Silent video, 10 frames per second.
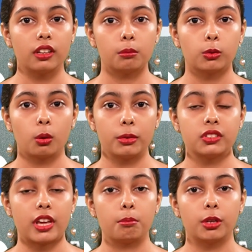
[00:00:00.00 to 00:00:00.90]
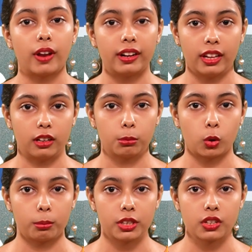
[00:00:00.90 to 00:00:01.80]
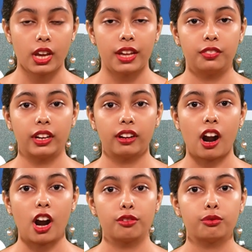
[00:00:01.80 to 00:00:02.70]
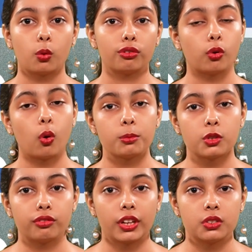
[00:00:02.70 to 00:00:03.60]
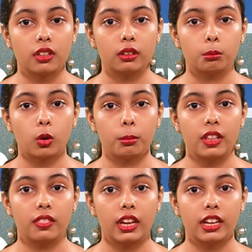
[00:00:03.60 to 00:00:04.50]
unemployment is temporary unemployment. There are 4 forms of frictional unemployment and they